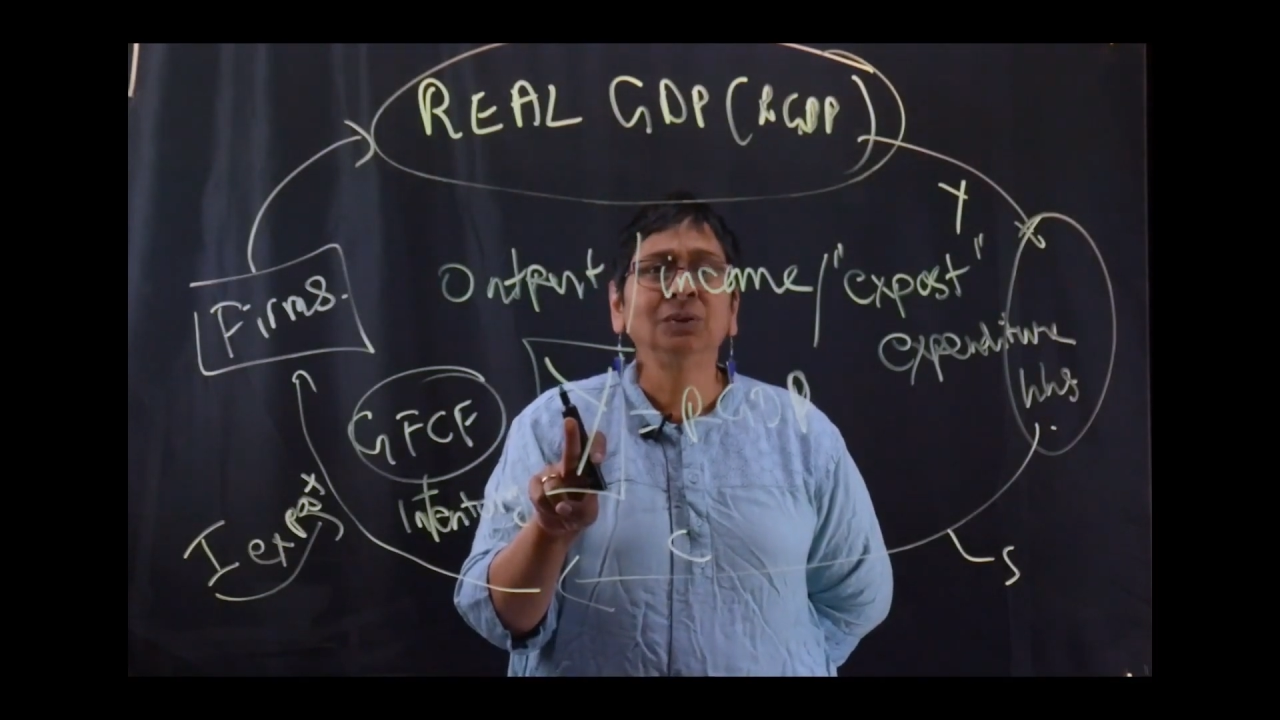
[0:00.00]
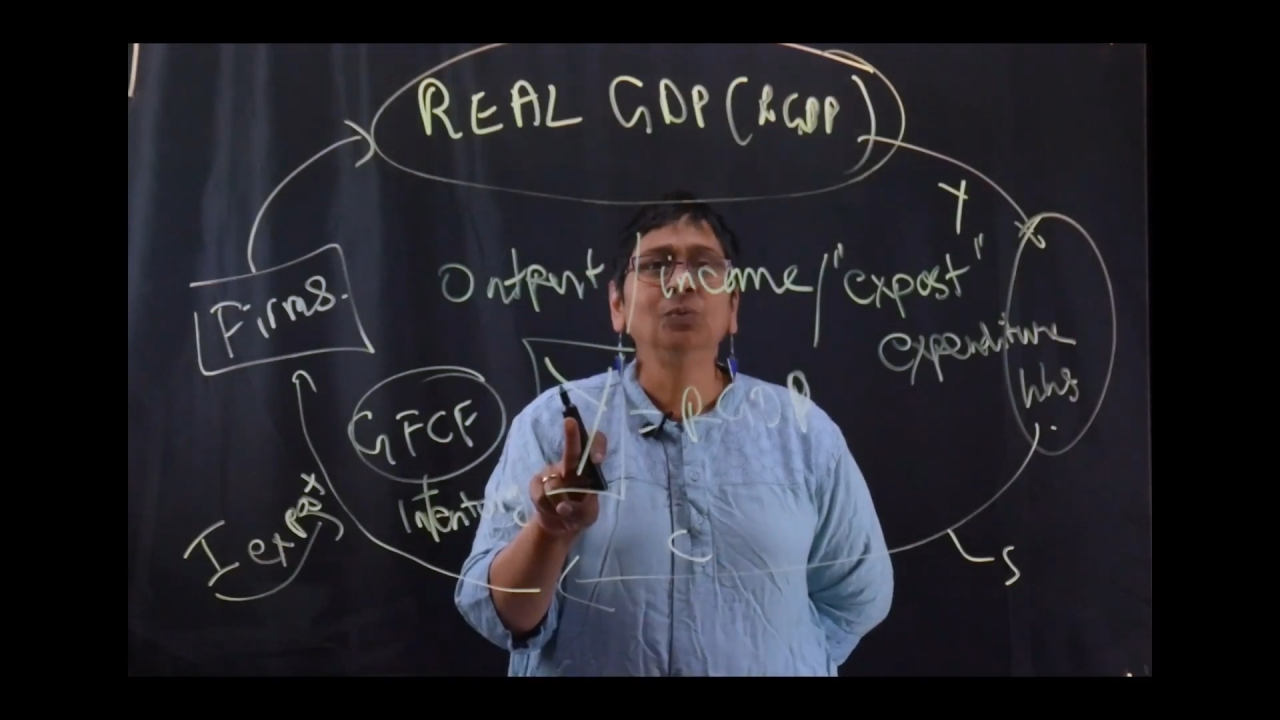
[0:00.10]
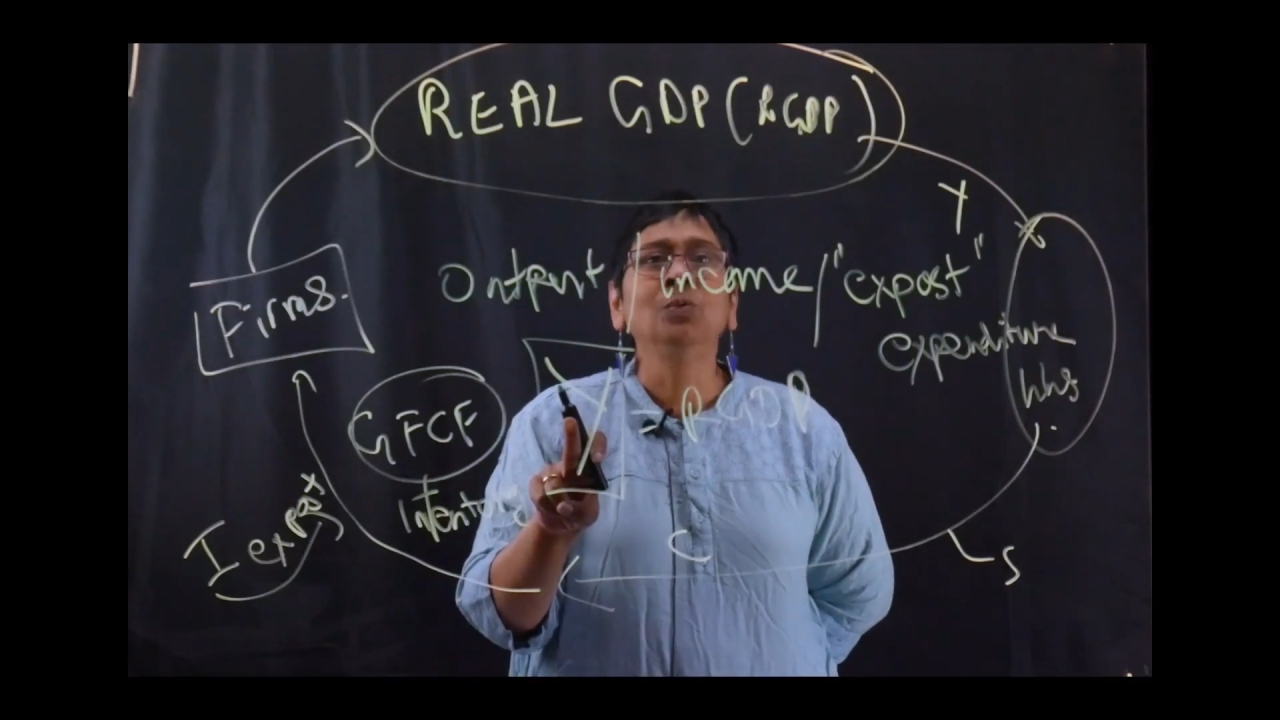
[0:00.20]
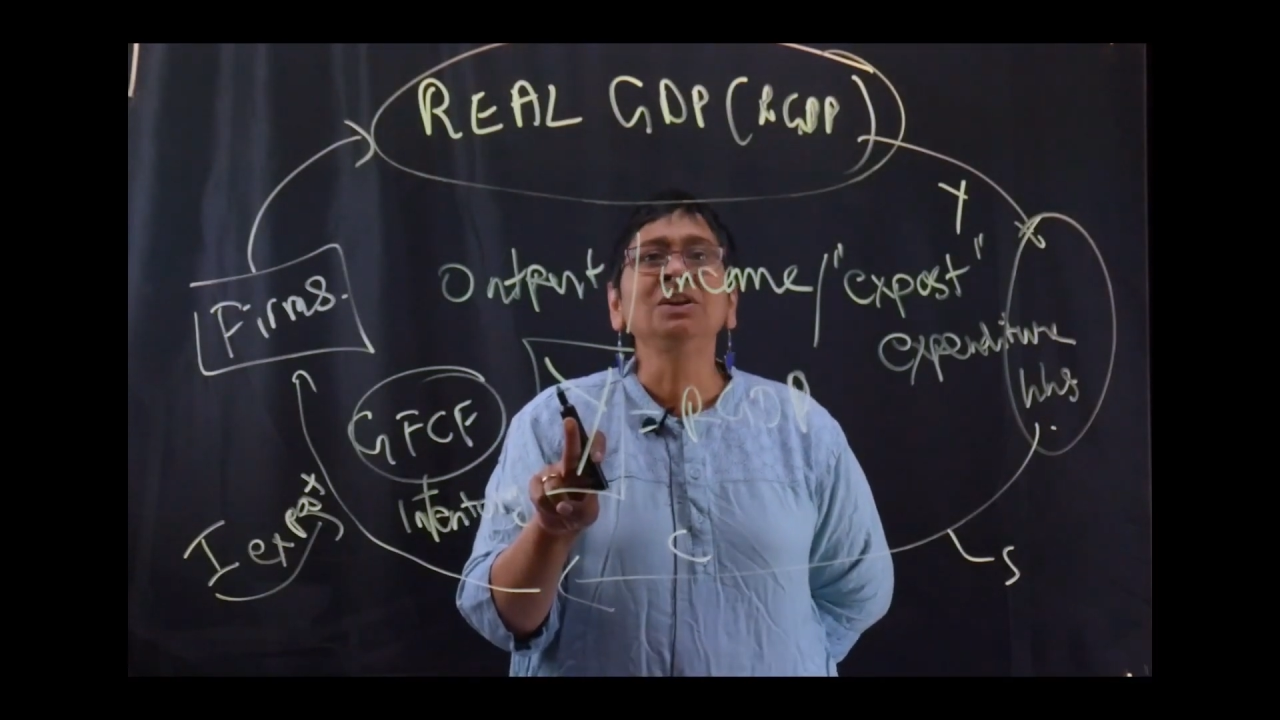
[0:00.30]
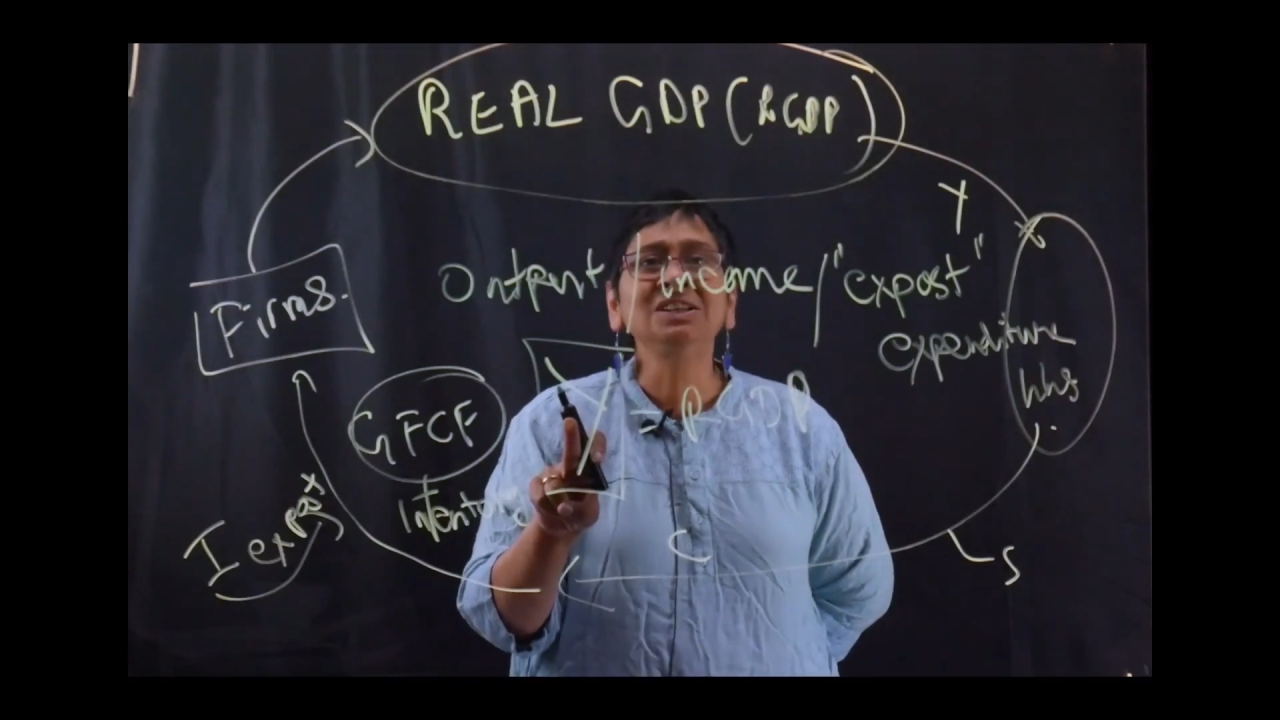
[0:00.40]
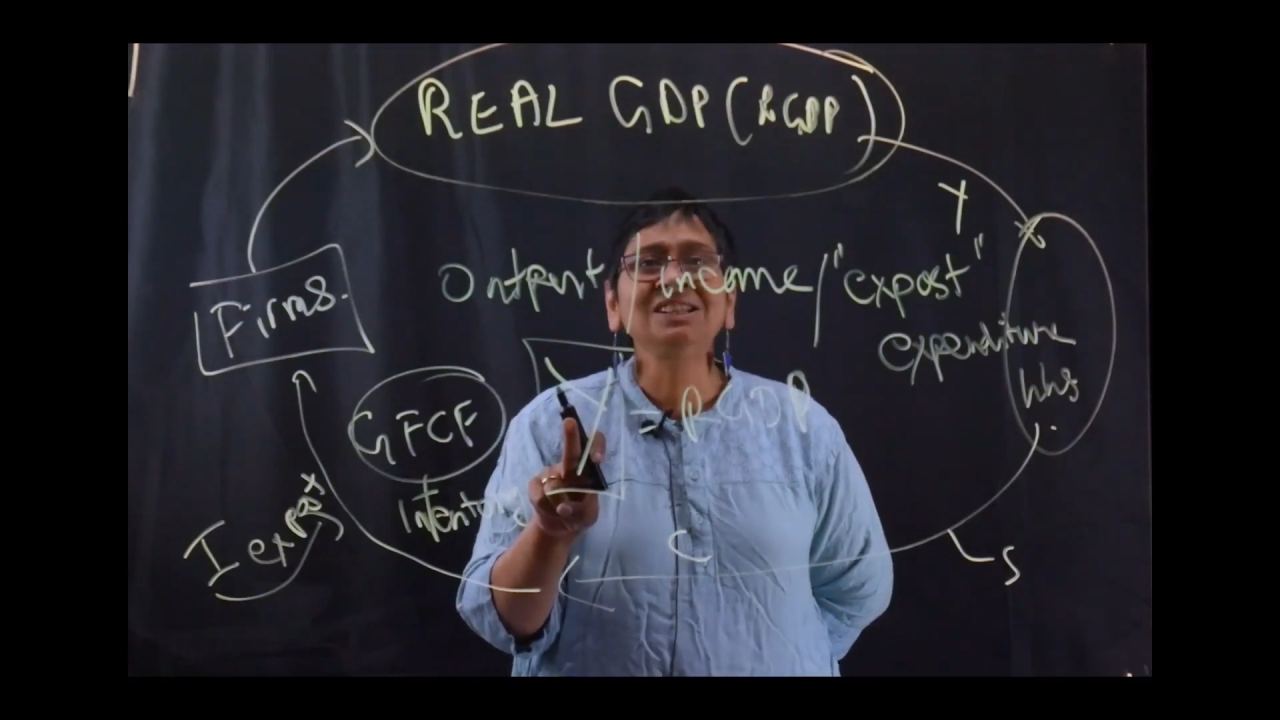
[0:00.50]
What